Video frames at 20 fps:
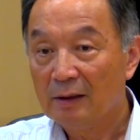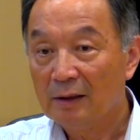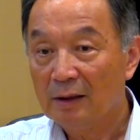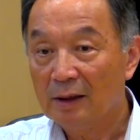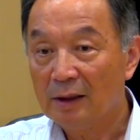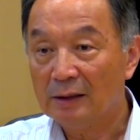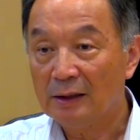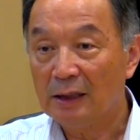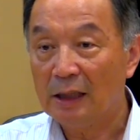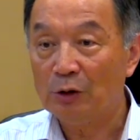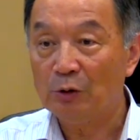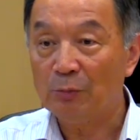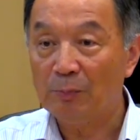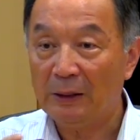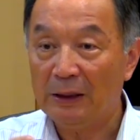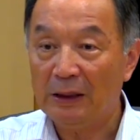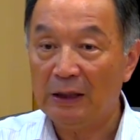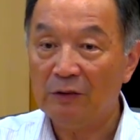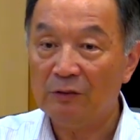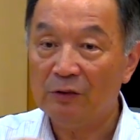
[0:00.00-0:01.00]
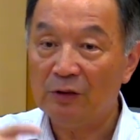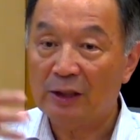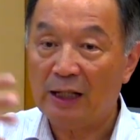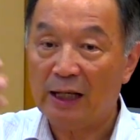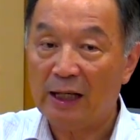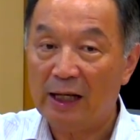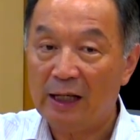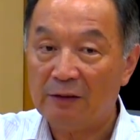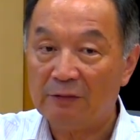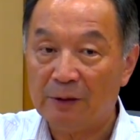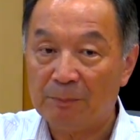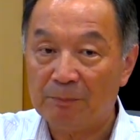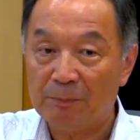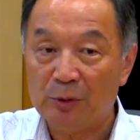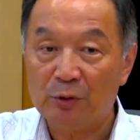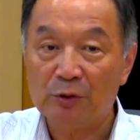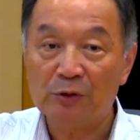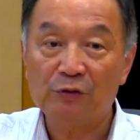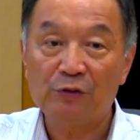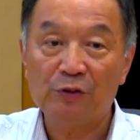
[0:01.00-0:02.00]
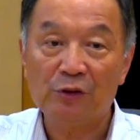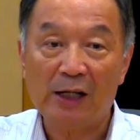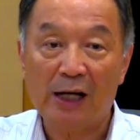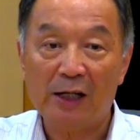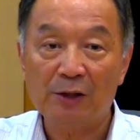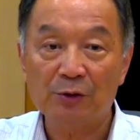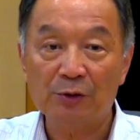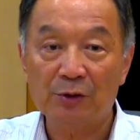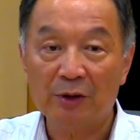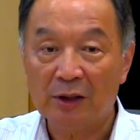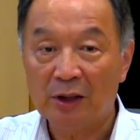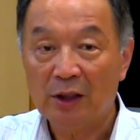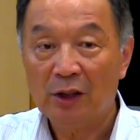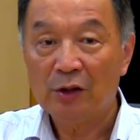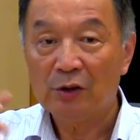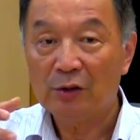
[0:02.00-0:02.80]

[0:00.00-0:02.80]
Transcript: And then to believe you can have a beautiful country,